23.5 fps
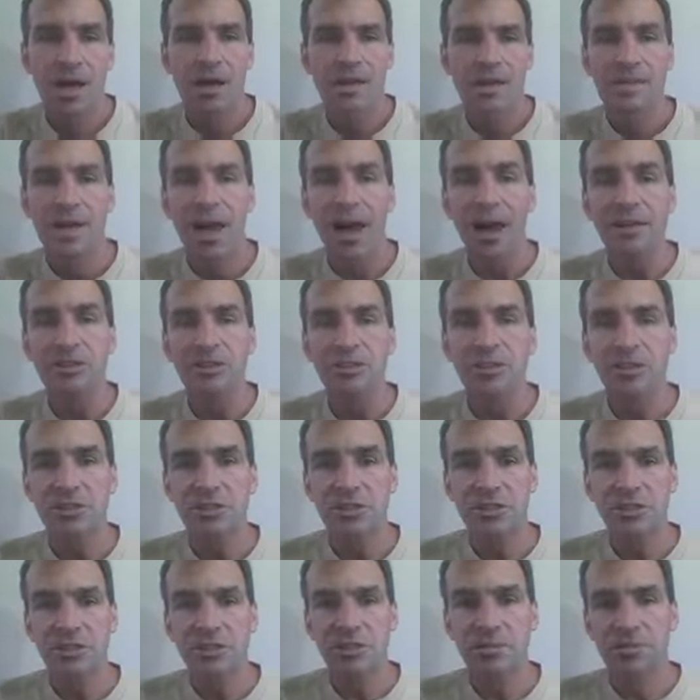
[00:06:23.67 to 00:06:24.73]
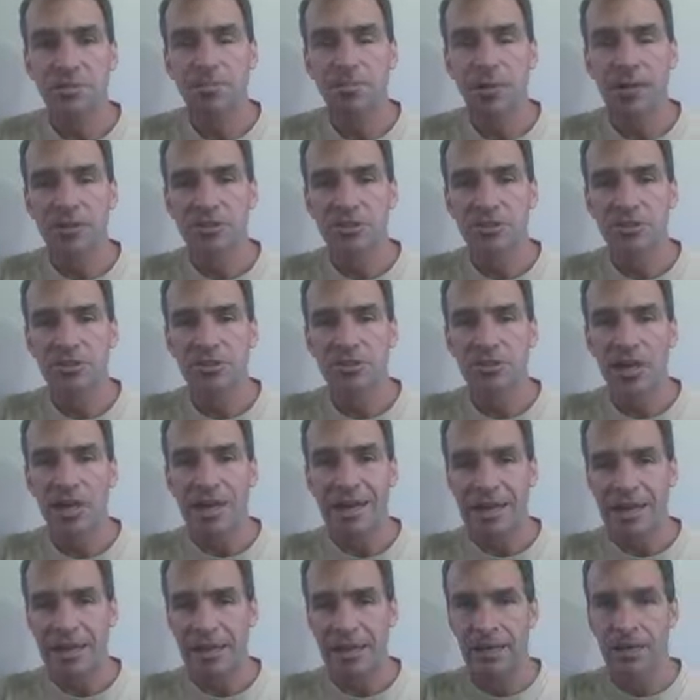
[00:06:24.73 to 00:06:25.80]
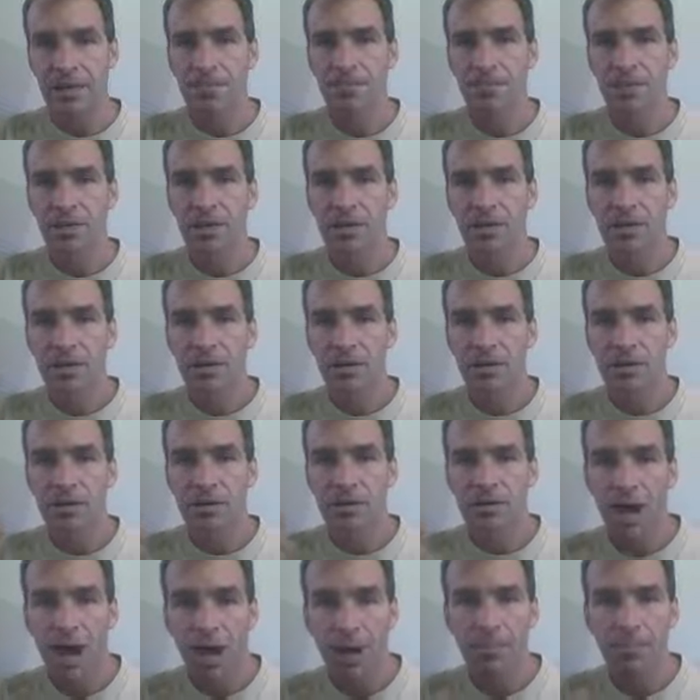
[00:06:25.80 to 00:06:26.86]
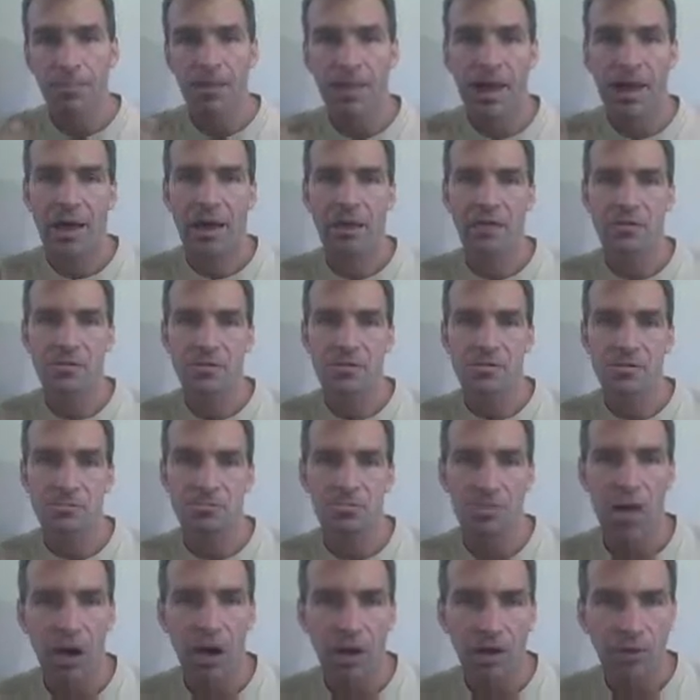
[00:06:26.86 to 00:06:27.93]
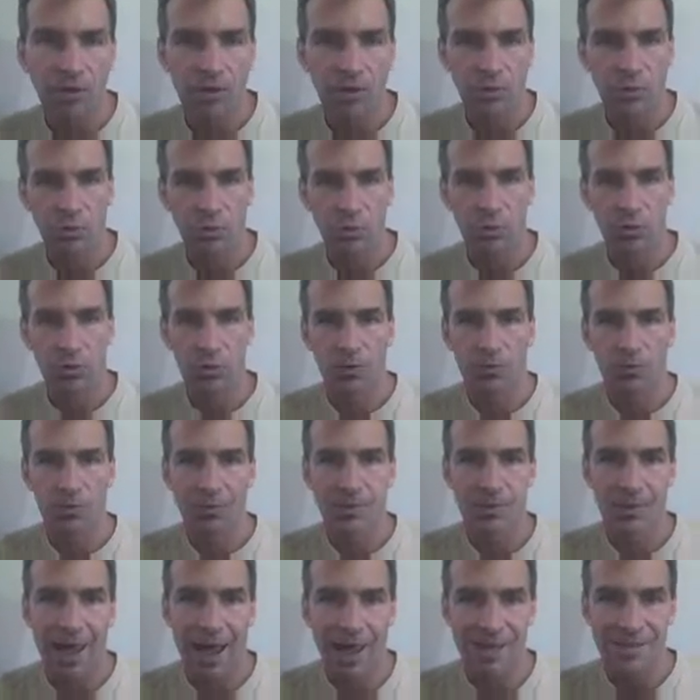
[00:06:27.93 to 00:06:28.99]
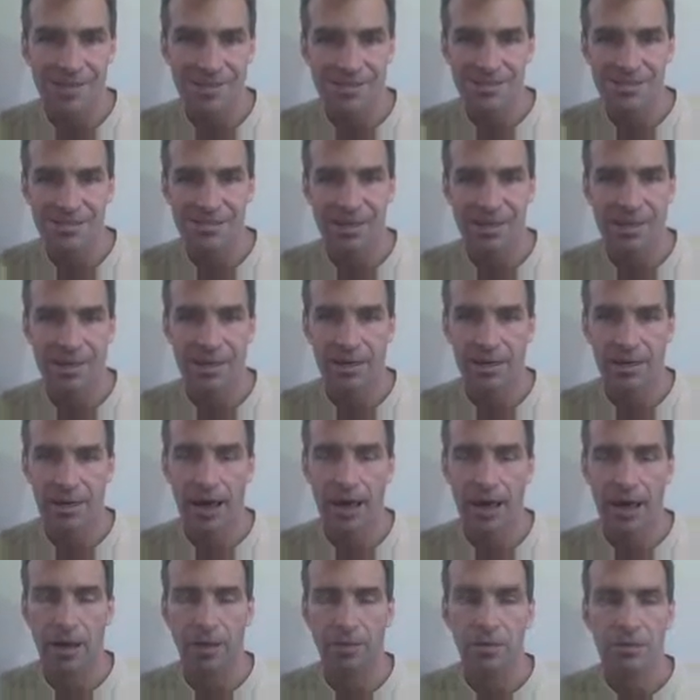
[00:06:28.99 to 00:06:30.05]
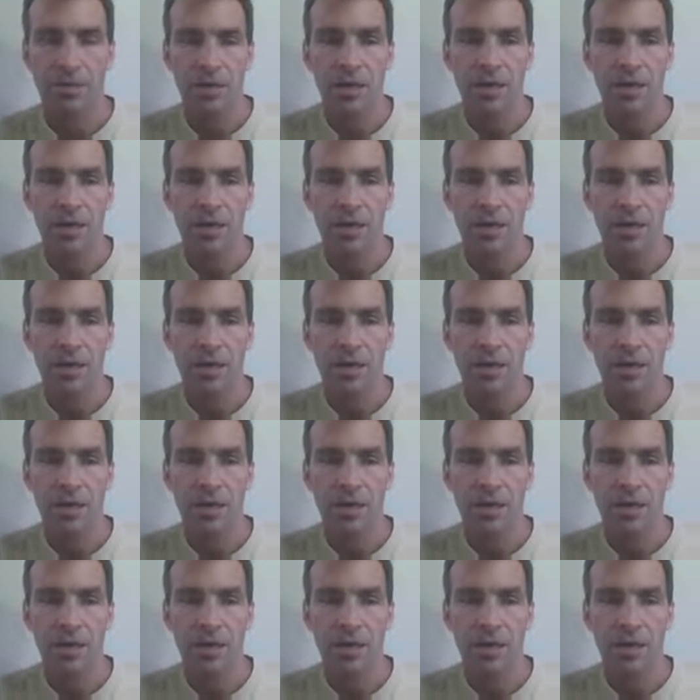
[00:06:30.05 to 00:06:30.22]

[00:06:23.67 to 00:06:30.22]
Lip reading: Not just as much as letting compounds, molecules, gases in and out.